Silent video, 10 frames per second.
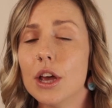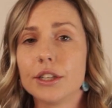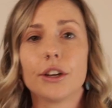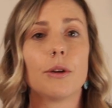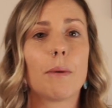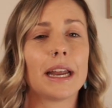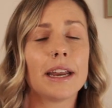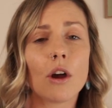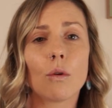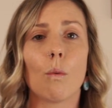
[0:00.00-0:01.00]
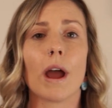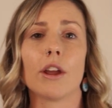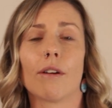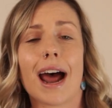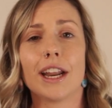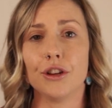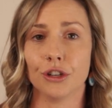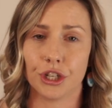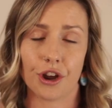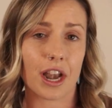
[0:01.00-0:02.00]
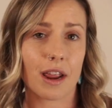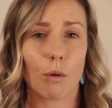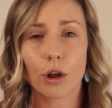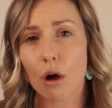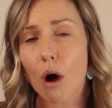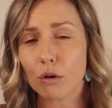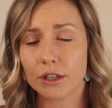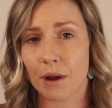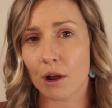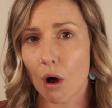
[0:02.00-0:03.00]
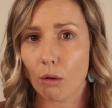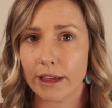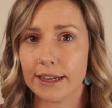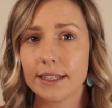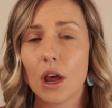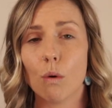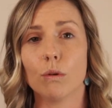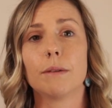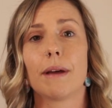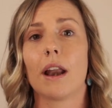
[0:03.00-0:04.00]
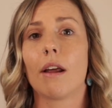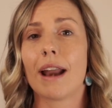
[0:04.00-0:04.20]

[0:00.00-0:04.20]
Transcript: So depending on where you're at in your journey and what your ultimate goal is, will depend on